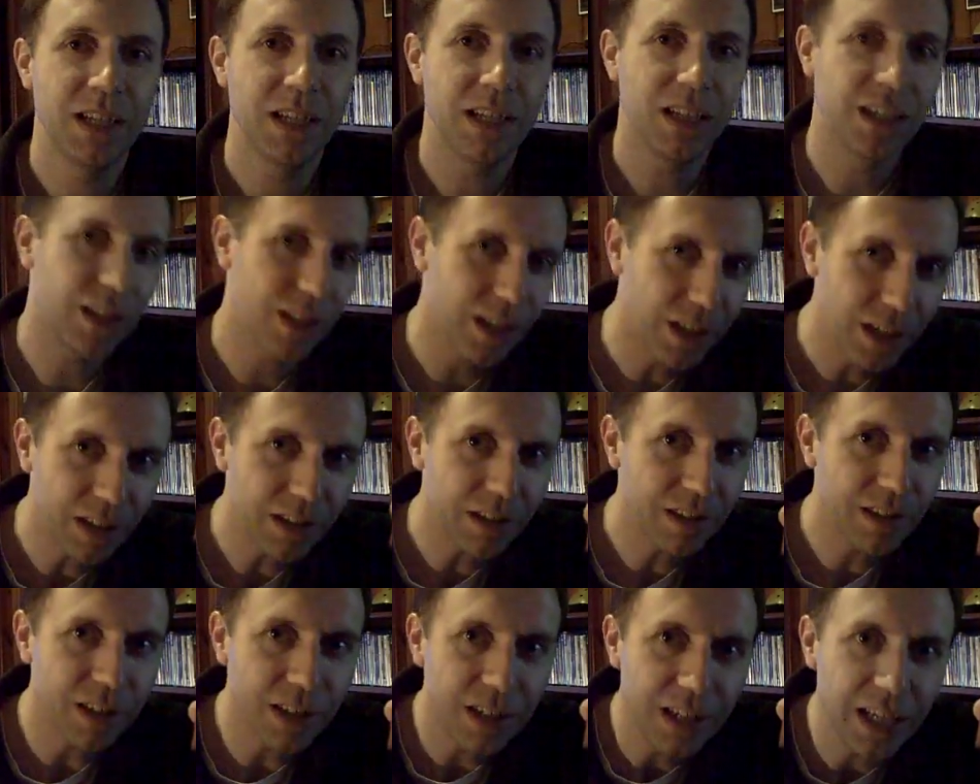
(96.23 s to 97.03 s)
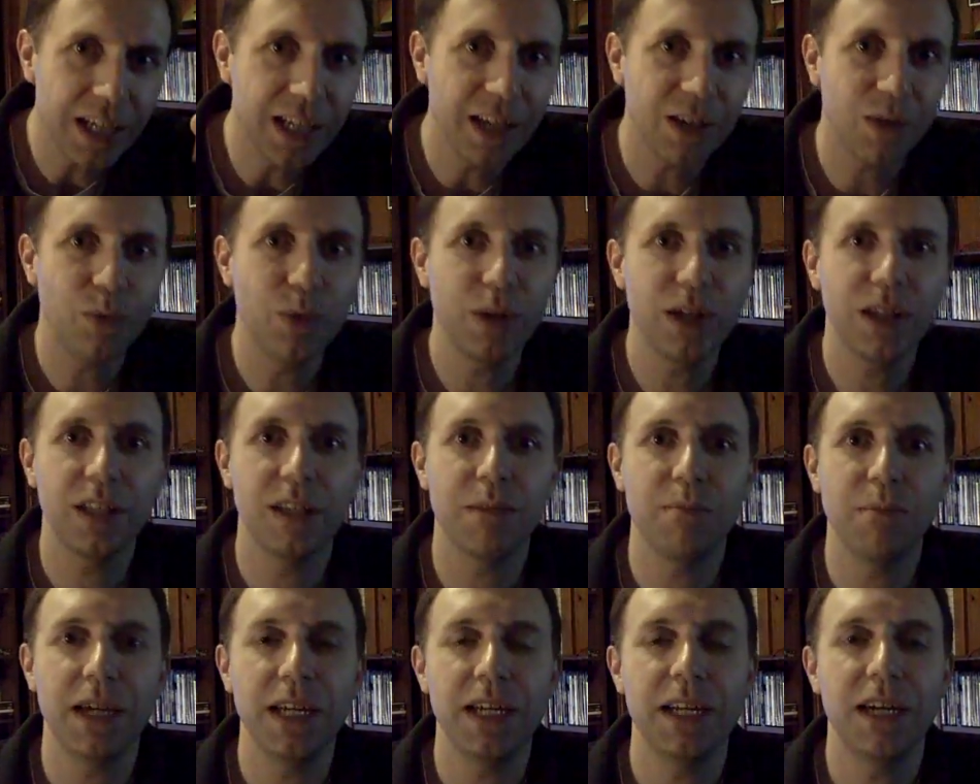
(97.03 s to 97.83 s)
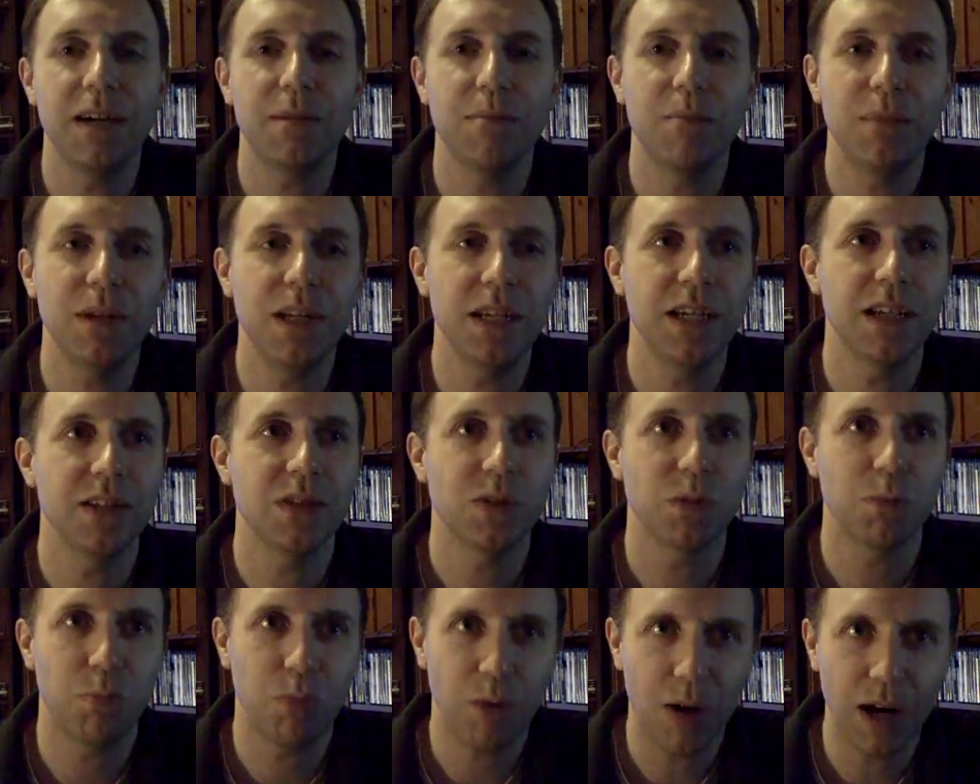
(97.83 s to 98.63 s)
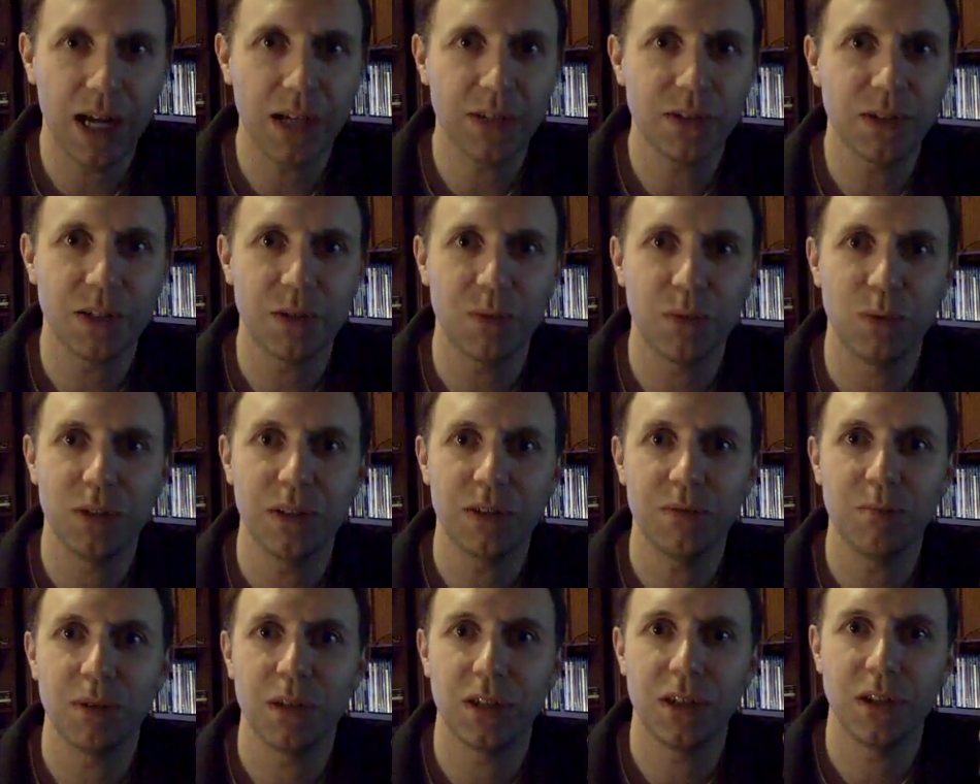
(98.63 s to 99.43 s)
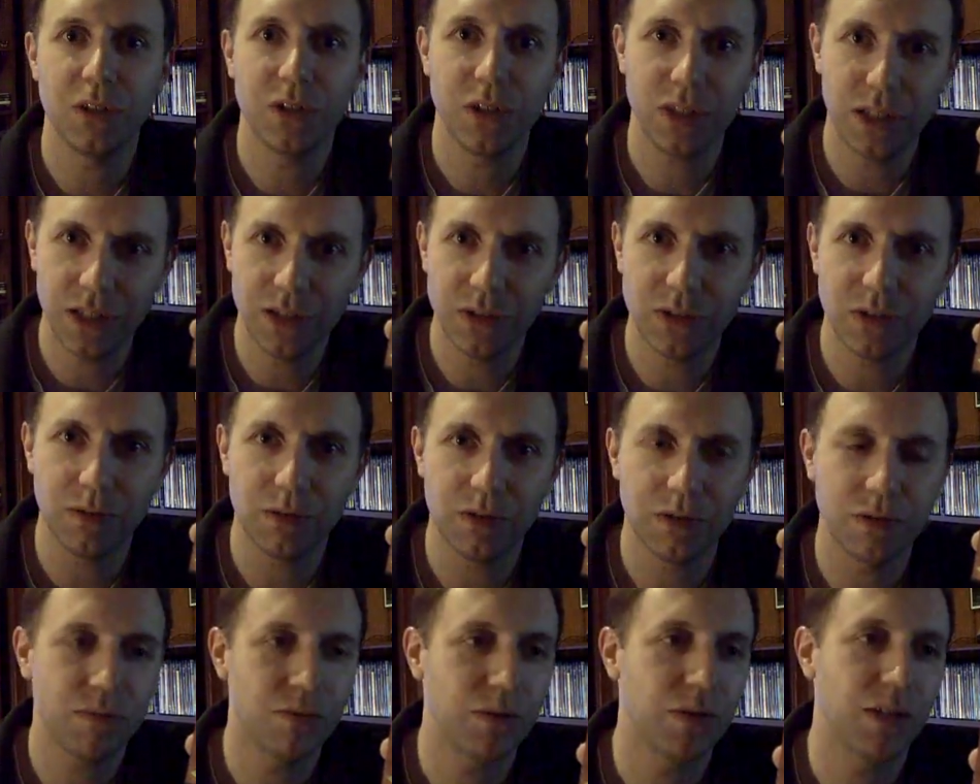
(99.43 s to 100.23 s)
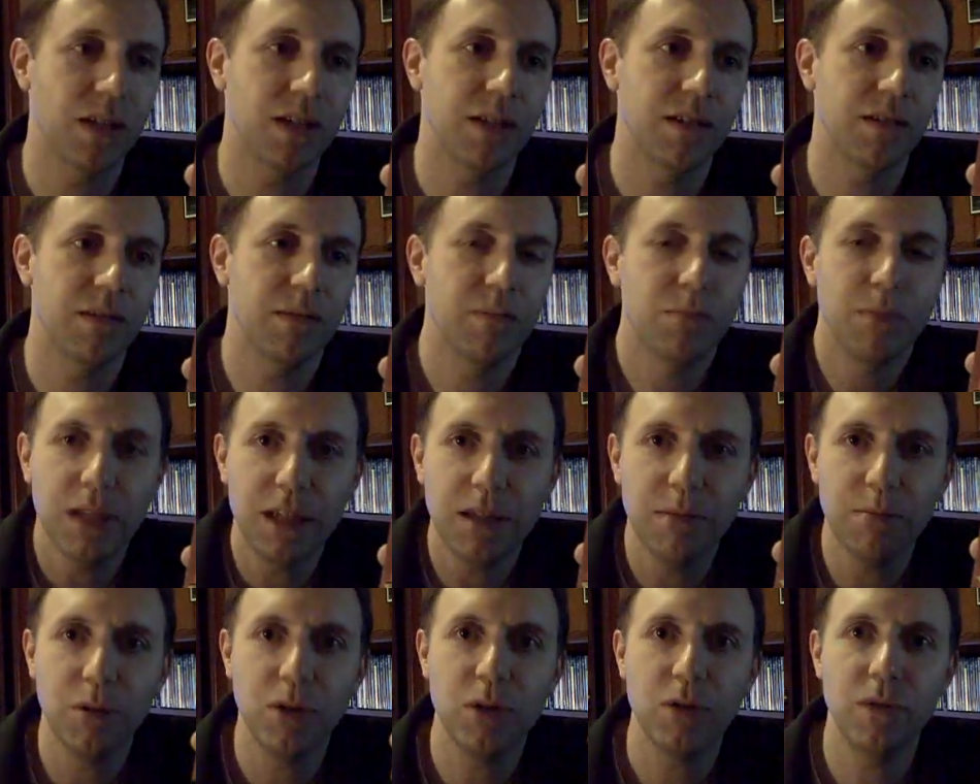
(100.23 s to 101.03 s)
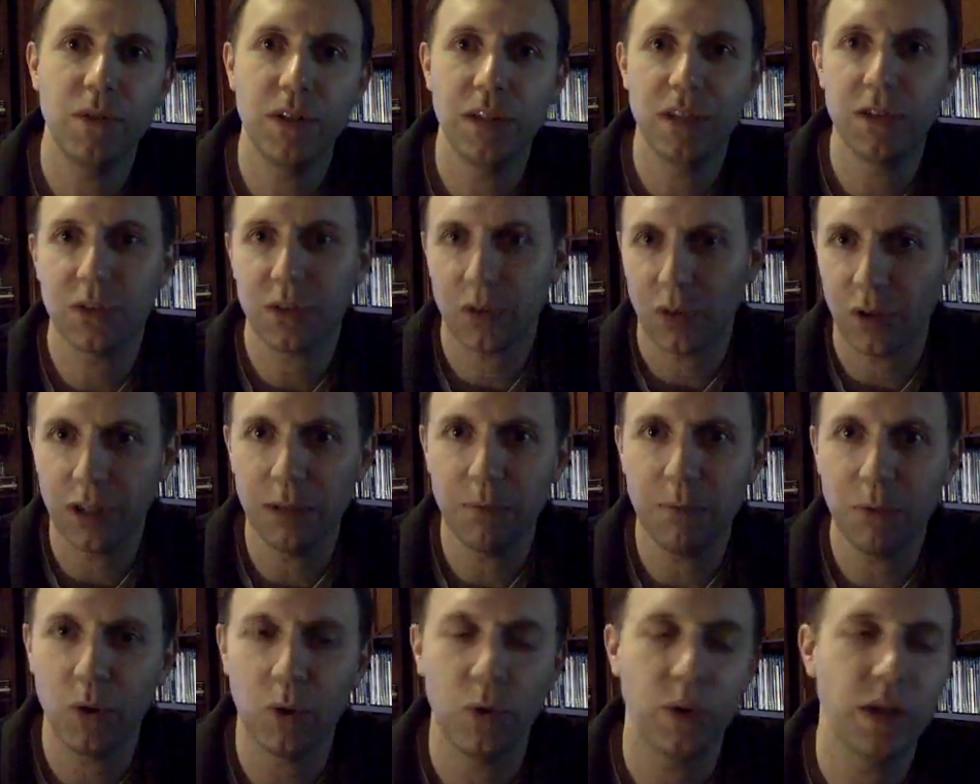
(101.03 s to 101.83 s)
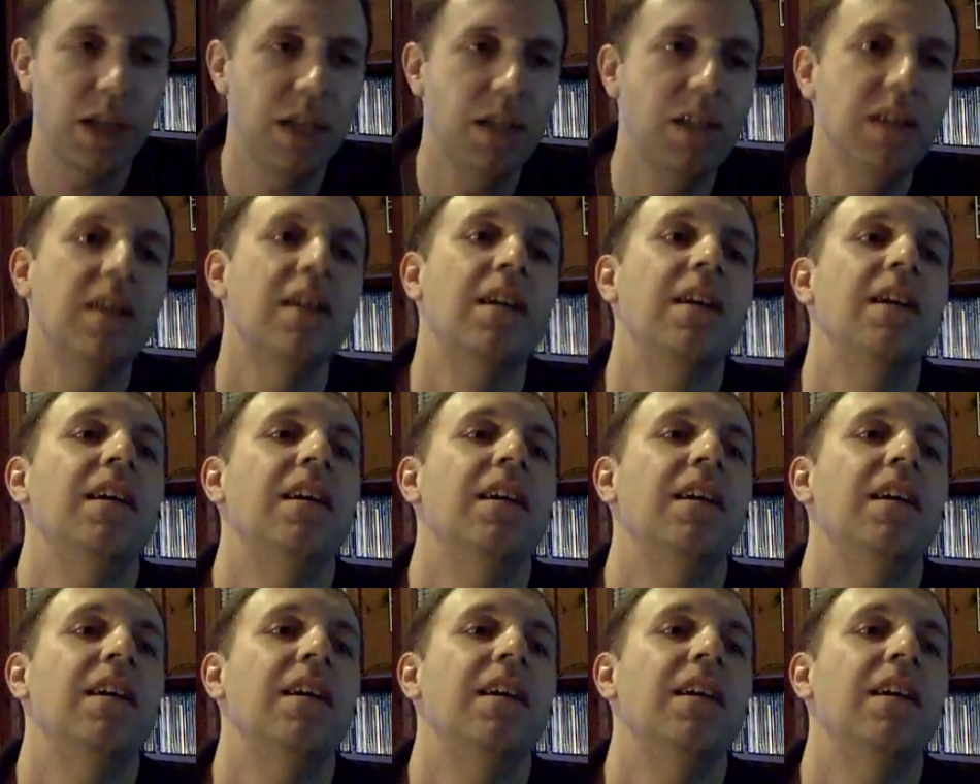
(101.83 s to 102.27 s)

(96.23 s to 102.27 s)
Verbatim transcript: Um, Linnea Quigley may not be a surprising one because she is a, a B movie scream queen